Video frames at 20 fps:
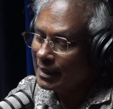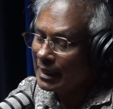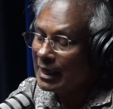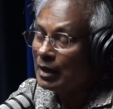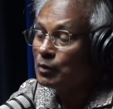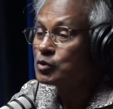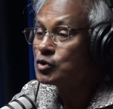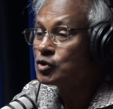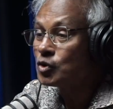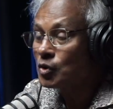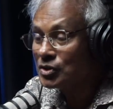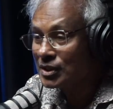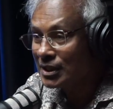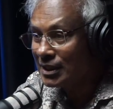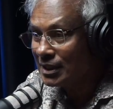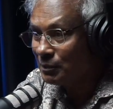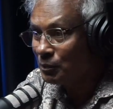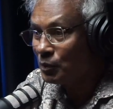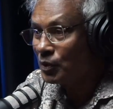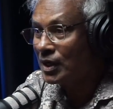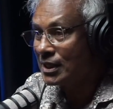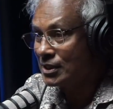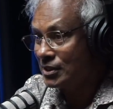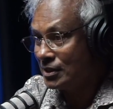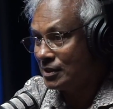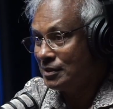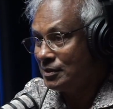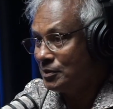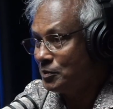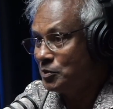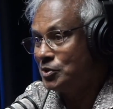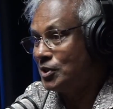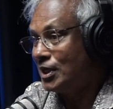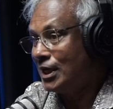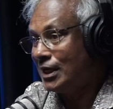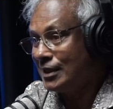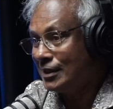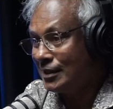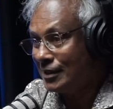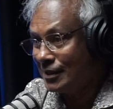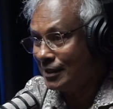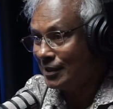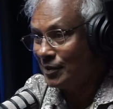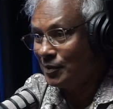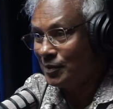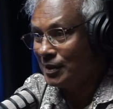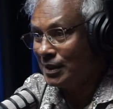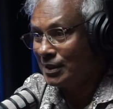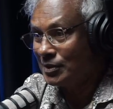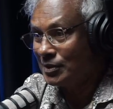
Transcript: outsourcing their production to China and all that.